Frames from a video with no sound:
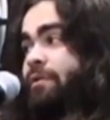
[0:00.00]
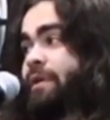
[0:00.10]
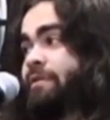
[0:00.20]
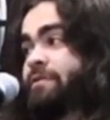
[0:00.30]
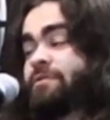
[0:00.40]
go in
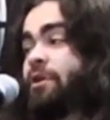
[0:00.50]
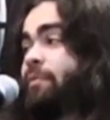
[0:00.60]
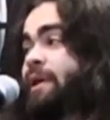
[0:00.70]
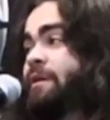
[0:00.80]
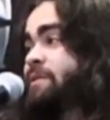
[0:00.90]
there and there's
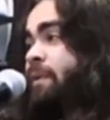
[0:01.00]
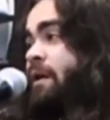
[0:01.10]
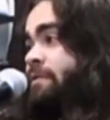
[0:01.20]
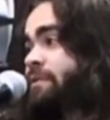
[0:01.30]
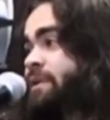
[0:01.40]
nobody else
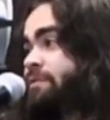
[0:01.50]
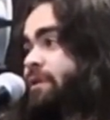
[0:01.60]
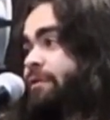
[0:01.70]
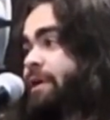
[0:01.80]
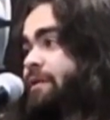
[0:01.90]
bothering you, yeah,
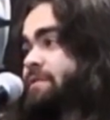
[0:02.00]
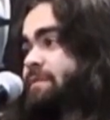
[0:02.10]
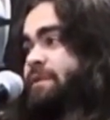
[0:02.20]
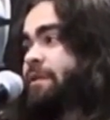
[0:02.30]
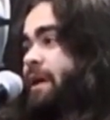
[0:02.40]
no one yeah, else.
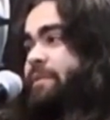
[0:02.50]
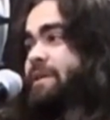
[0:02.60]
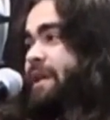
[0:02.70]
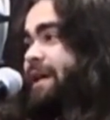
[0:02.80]
Yeah. You know what I mean?